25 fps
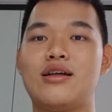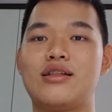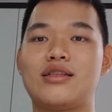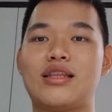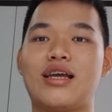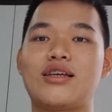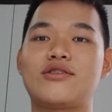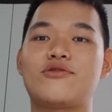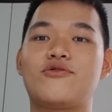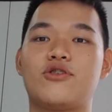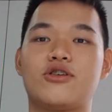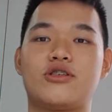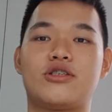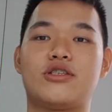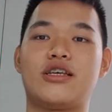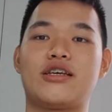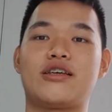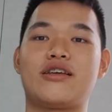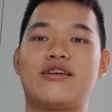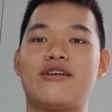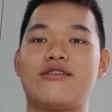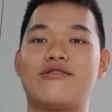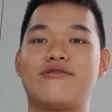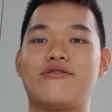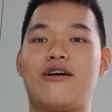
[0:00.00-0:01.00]
Thanks for
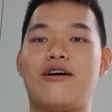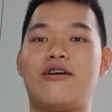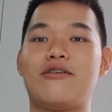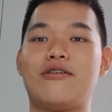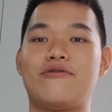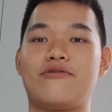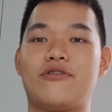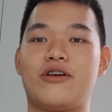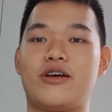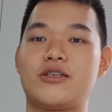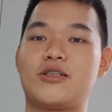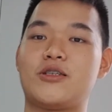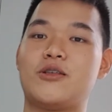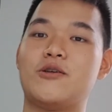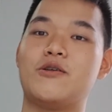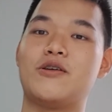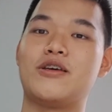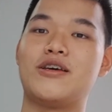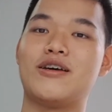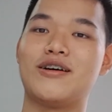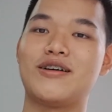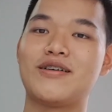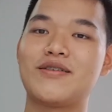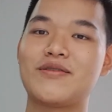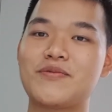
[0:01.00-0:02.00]
sticking around if you're still
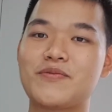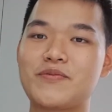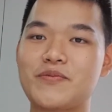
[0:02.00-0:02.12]
here.